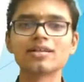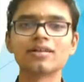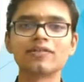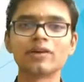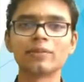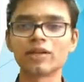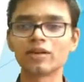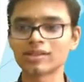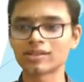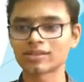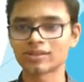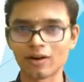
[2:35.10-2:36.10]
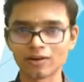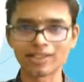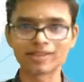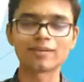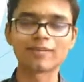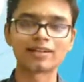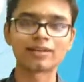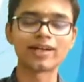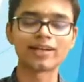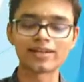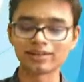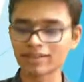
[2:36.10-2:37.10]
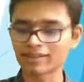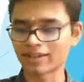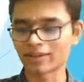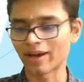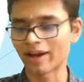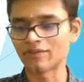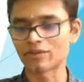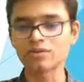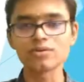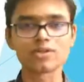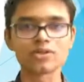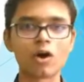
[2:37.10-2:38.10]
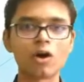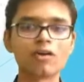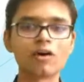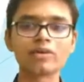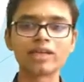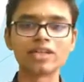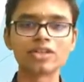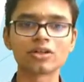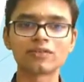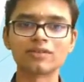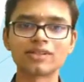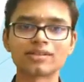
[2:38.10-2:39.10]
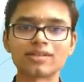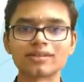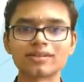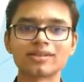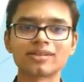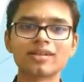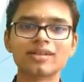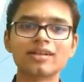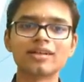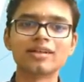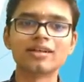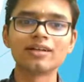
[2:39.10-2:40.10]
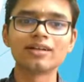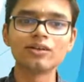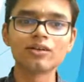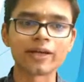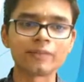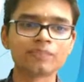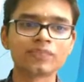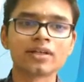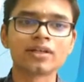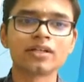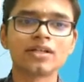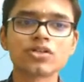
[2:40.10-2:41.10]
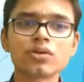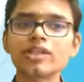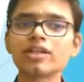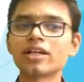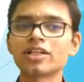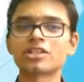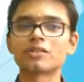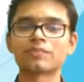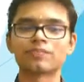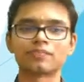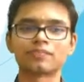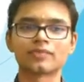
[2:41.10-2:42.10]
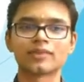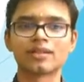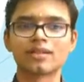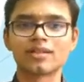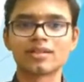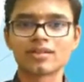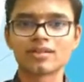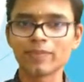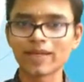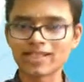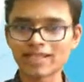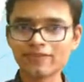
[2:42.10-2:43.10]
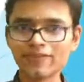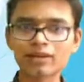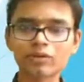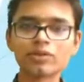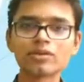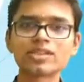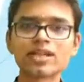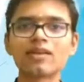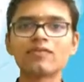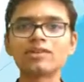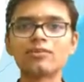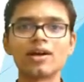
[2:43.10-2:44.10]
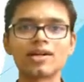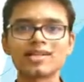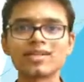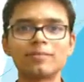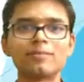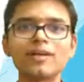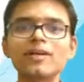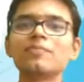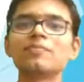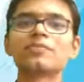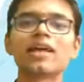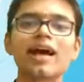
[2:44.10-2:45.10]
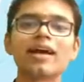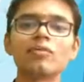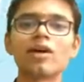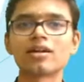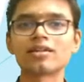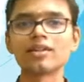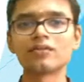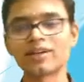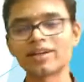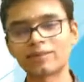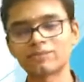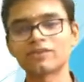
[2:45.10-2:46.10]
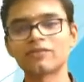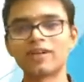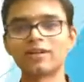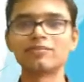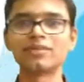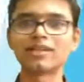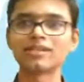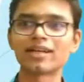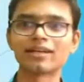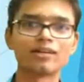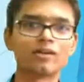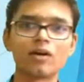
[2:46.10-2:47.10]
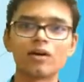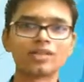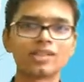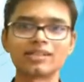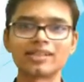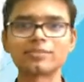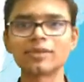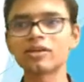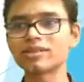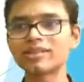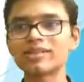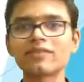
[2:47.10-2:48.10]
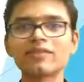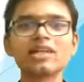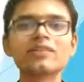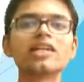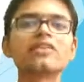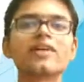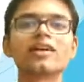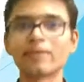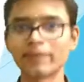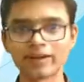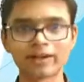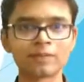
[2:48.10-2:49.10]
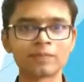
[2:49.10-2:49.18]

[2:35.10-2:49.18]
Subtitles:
because all these are mathematical things and you have to solve out each of these things. Okay, so introduction. So basically we are going to start with what is a number and what are the different types of numbers and all these things, because these are very fundamental.